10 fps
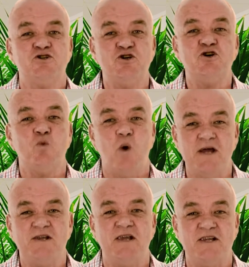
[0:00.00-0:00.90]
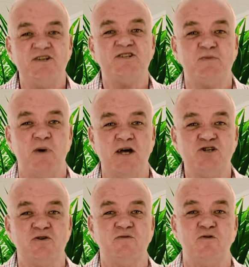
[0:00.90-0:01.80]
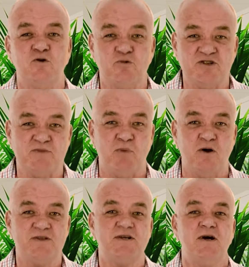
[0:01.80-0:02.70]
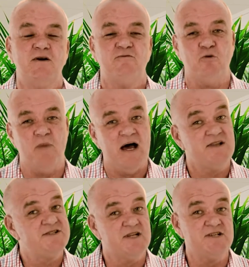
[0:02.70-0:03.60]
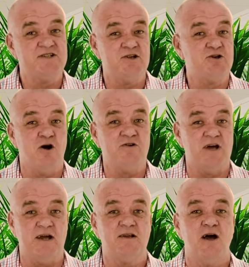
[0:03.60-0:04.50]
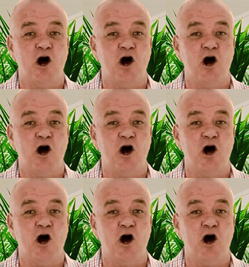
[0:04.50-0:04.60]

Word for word: Do you wait in anticipation for the response from unsolicited contact,